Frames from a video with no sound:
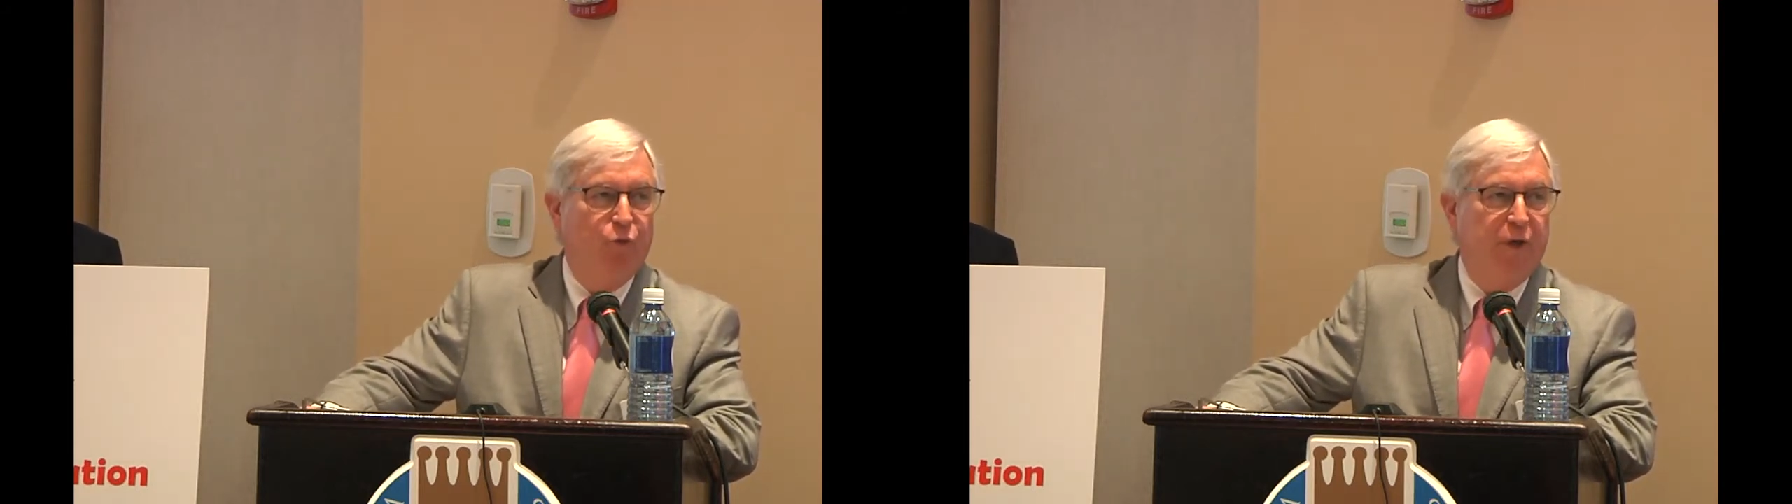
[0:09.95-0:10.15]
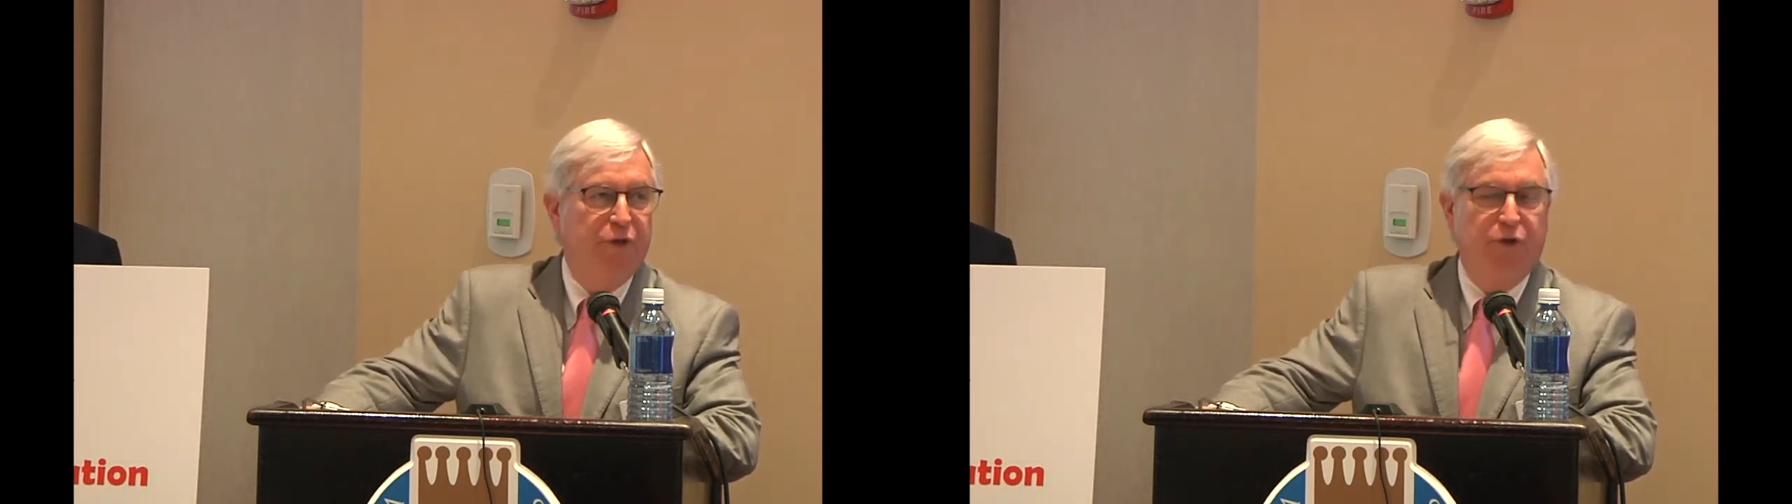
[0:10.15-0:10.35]

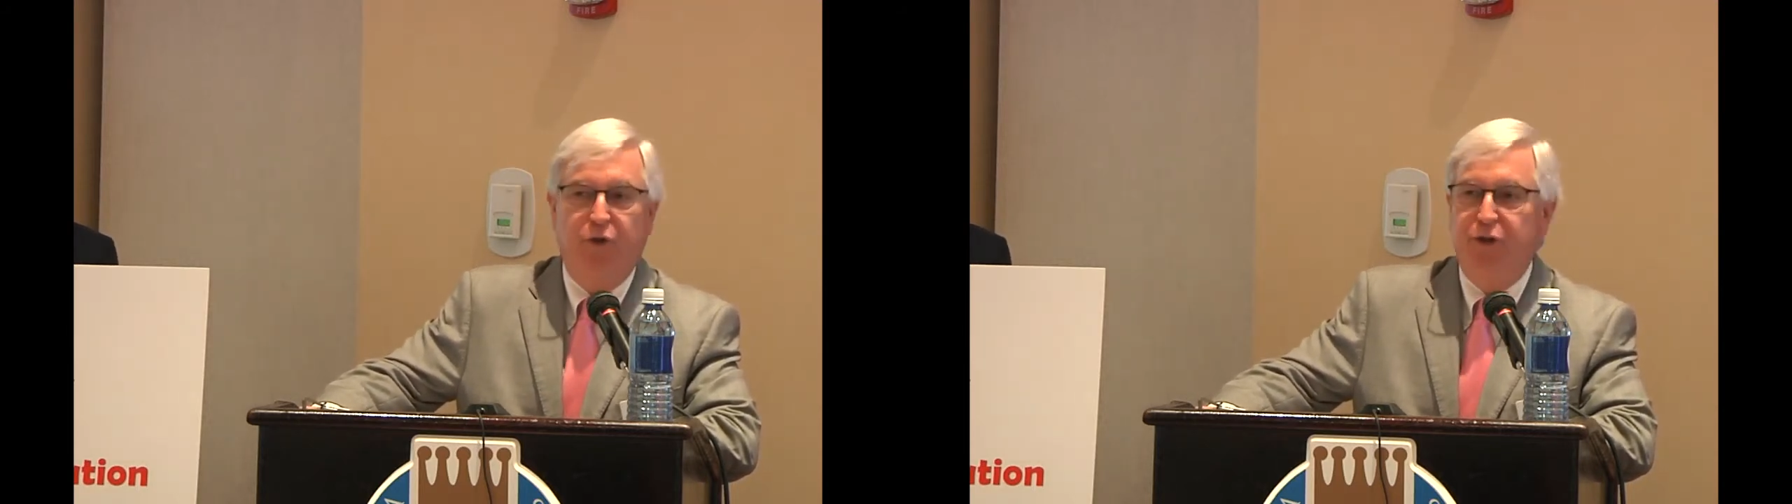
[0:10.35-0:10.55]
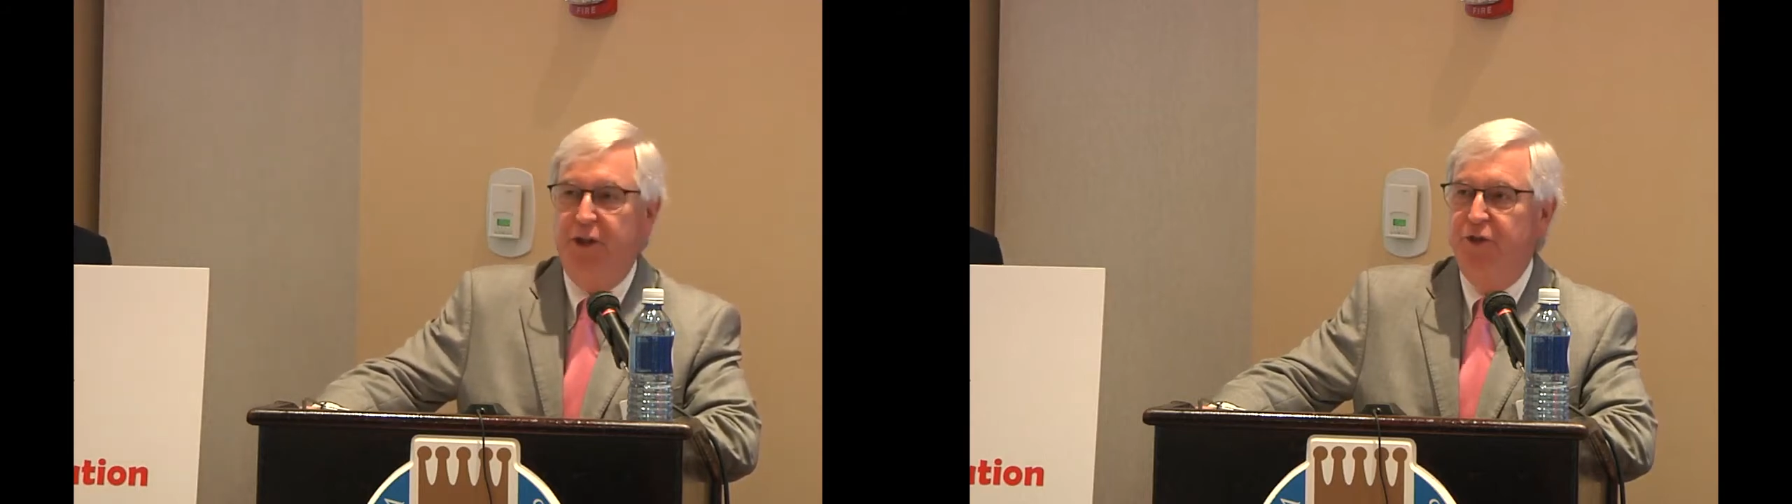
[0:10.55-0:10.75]

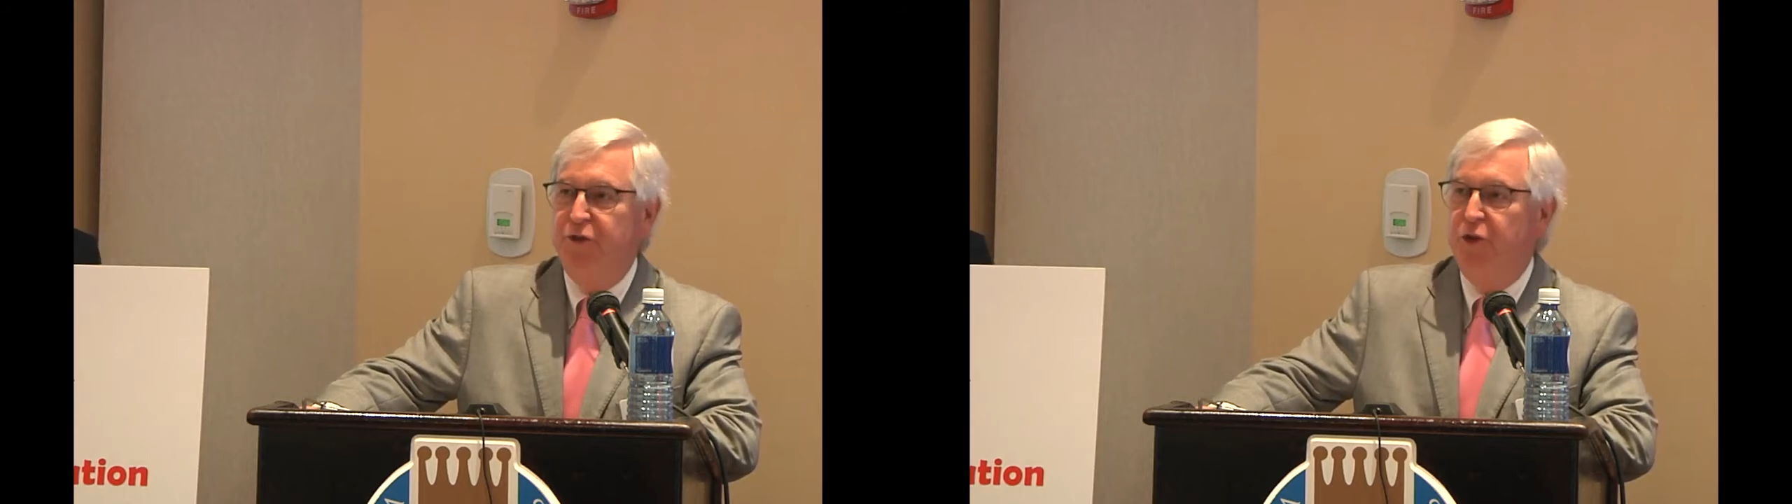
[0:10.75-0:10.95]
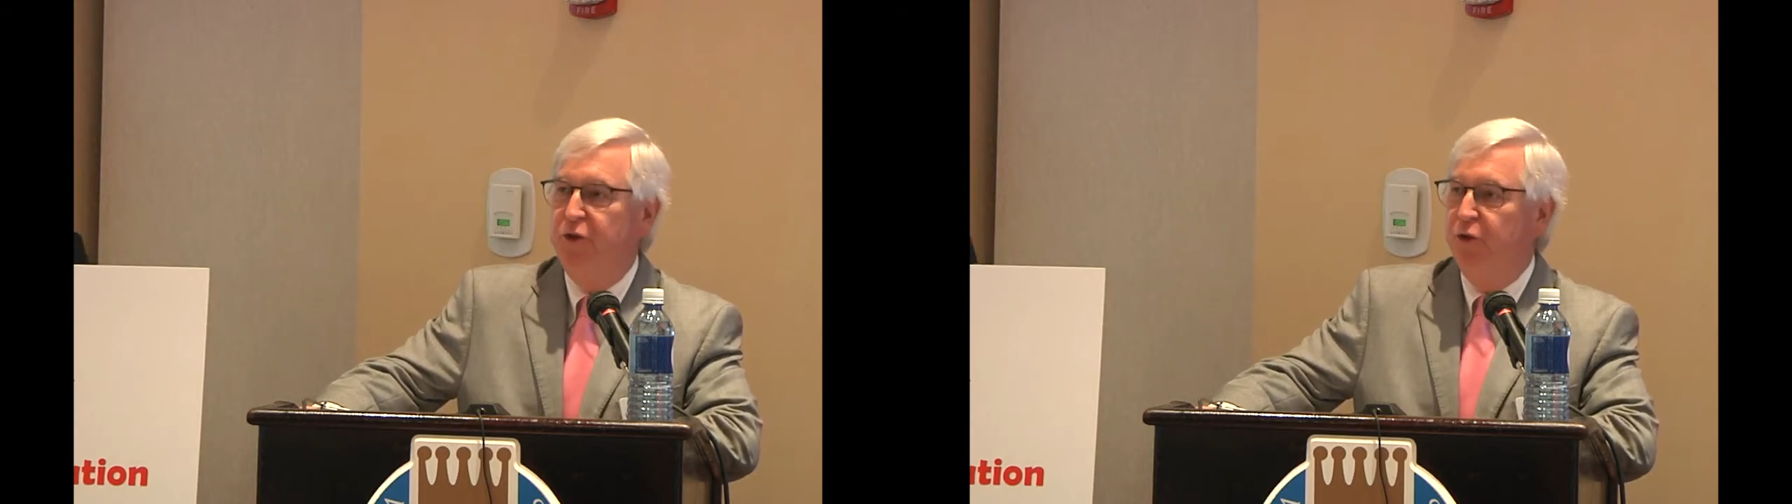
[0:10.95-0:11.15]
Research
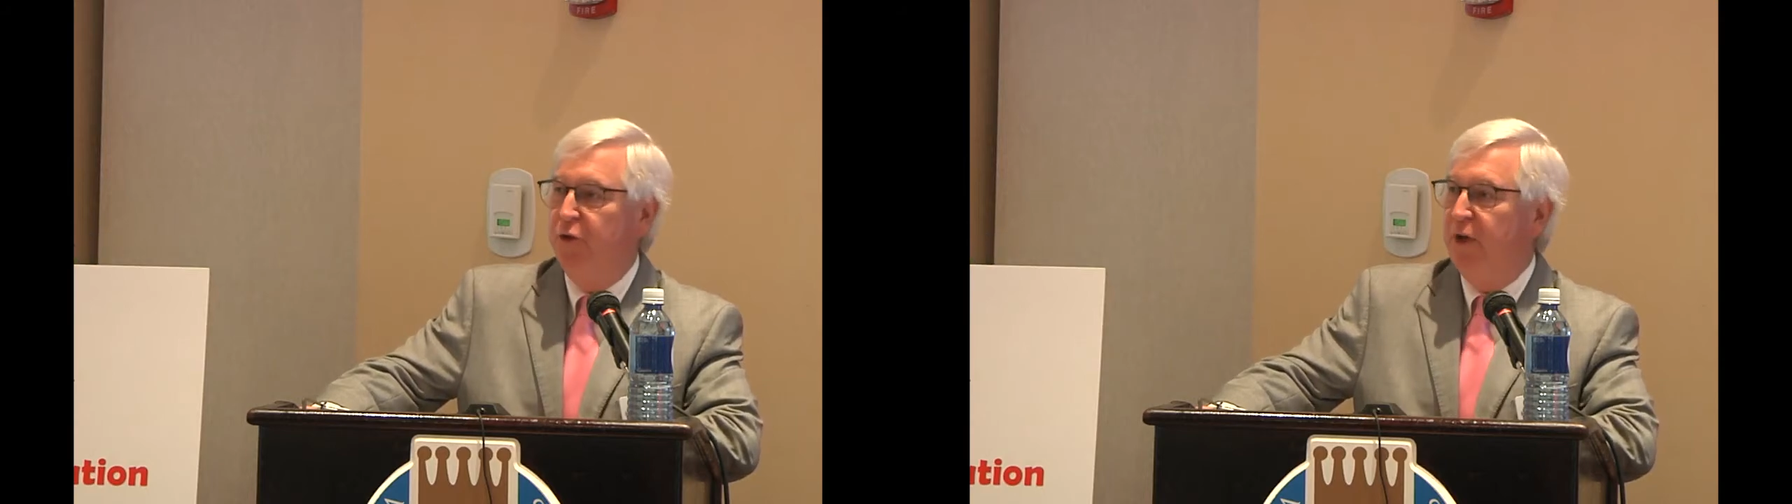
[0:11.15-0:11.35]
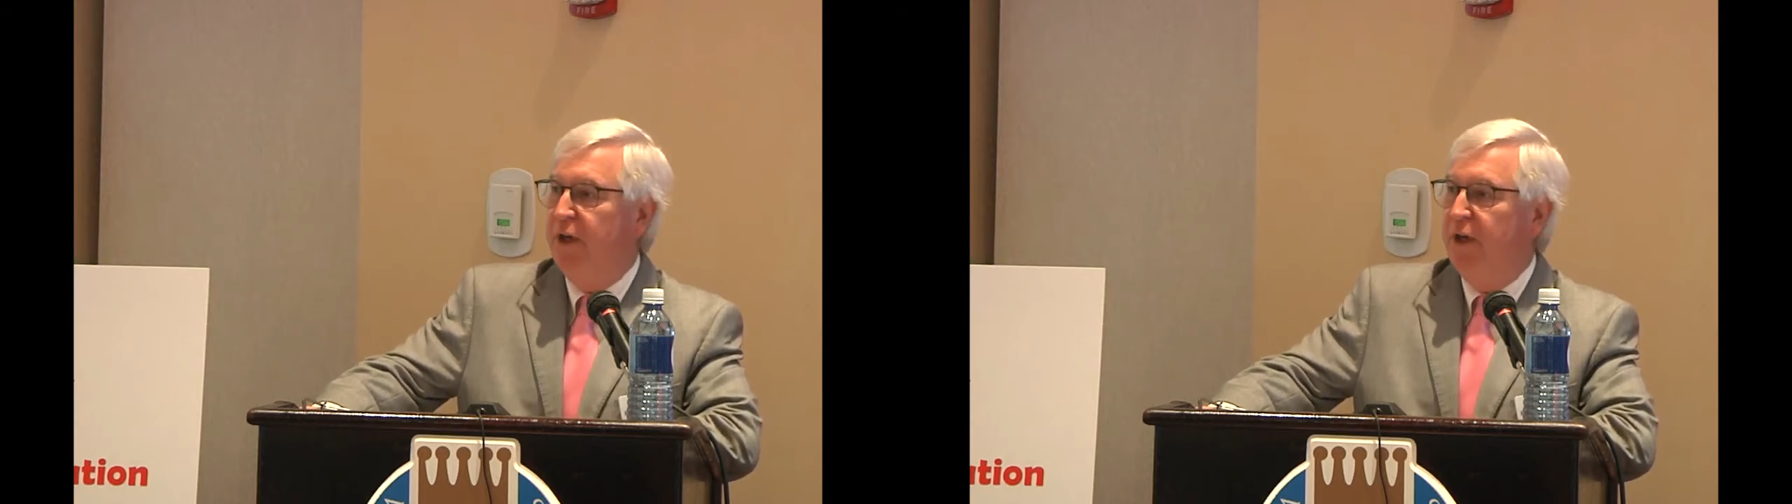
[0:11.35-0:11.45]
Institute.